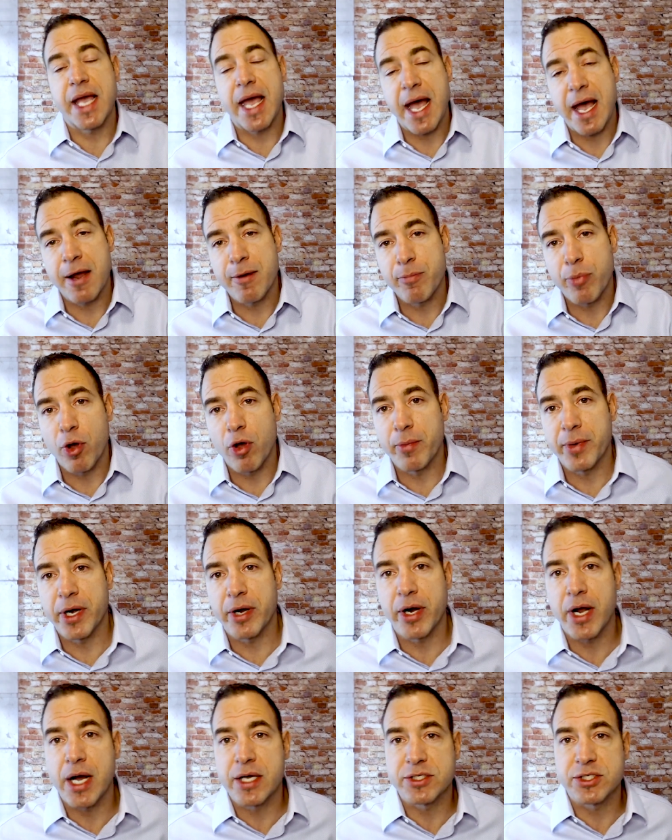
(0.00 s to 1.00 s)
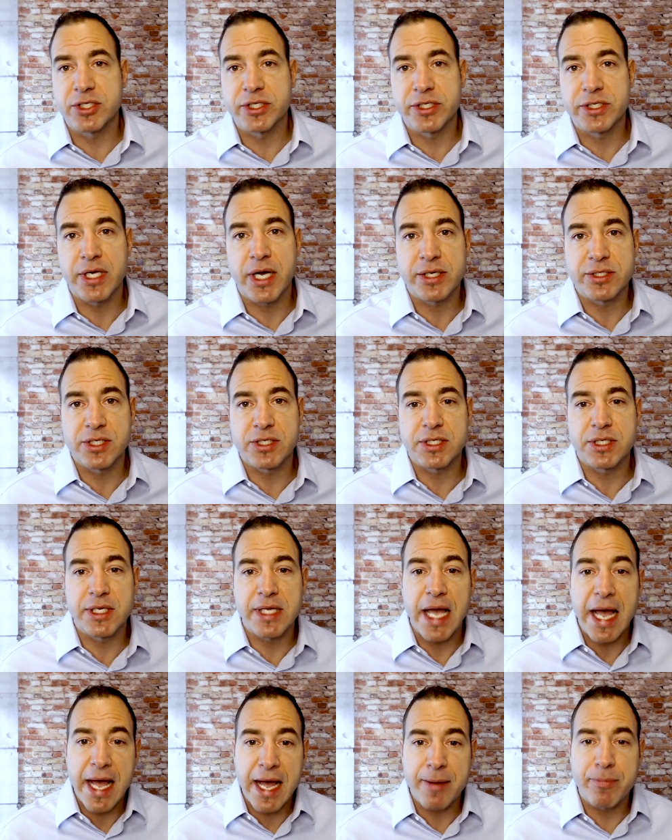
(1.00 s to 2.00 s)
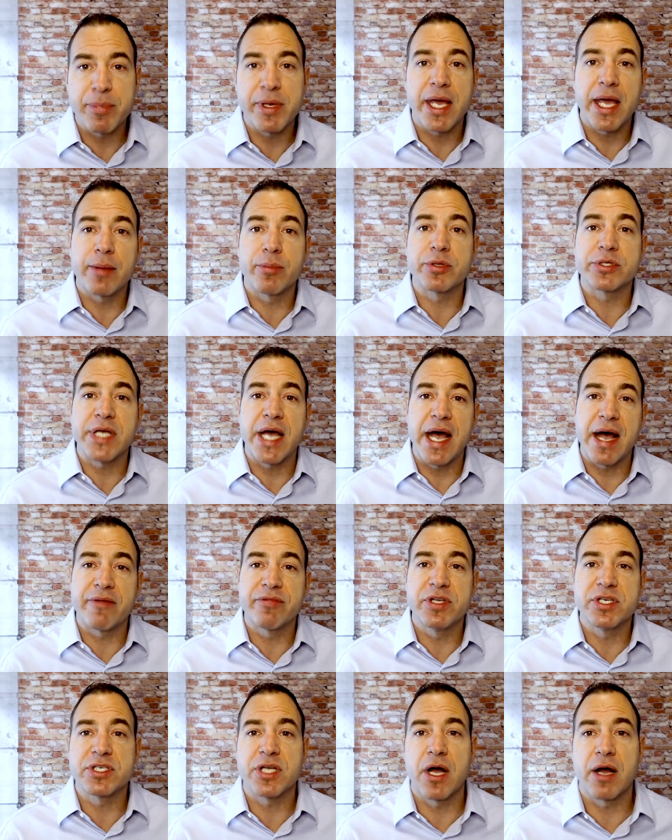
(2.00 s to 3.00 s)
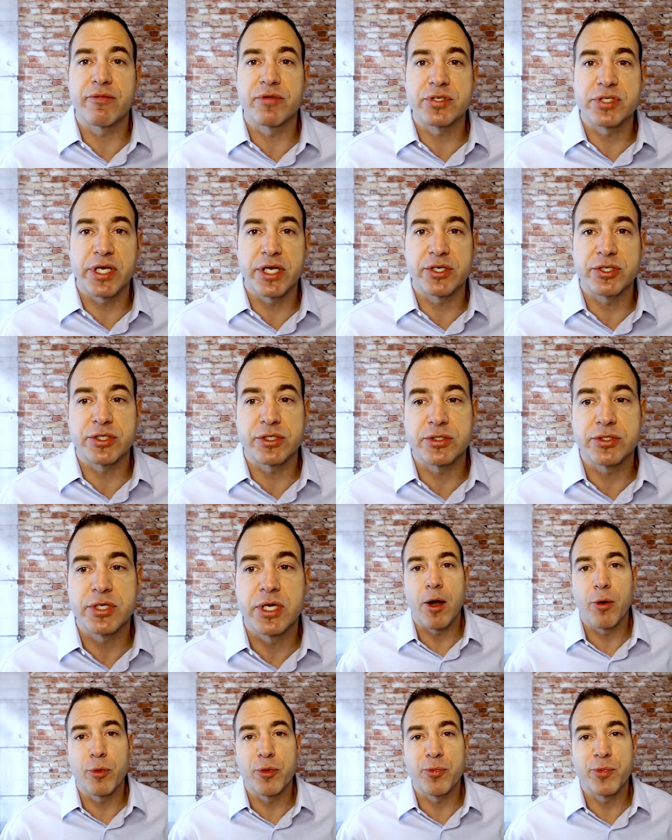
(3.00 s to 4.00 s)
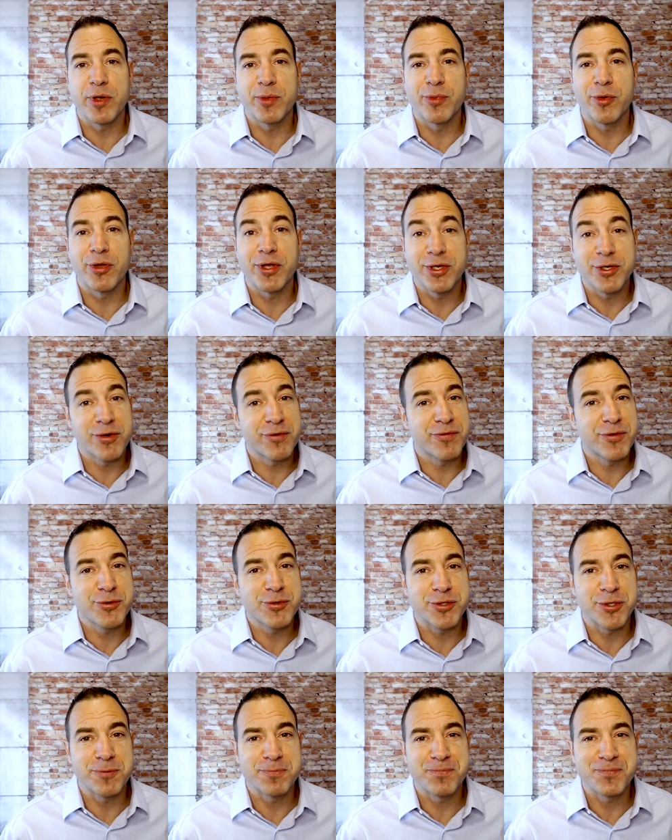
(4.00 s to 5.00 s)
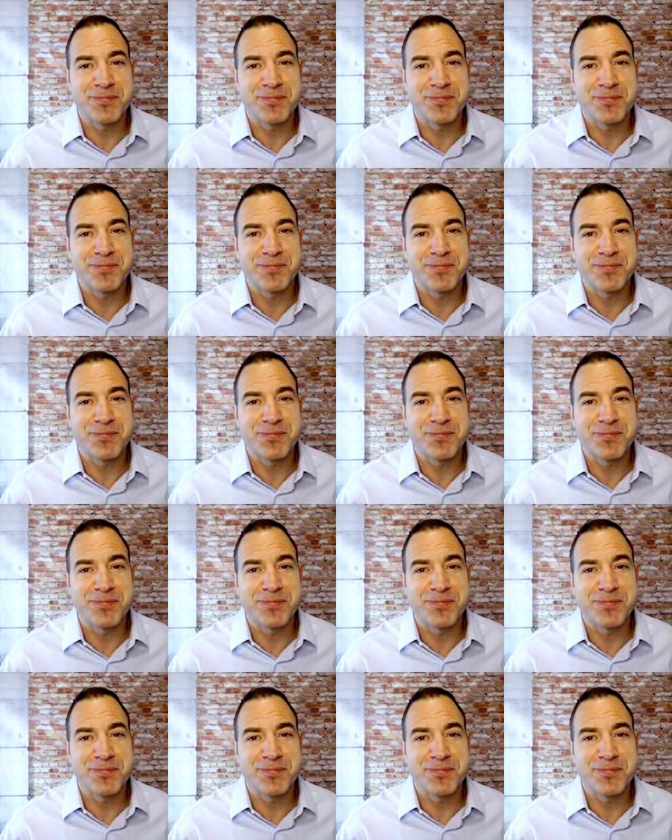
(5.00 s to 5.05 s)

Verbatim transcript: and pulmonary oxygen toxicity and be able to have these conversations with people in your future.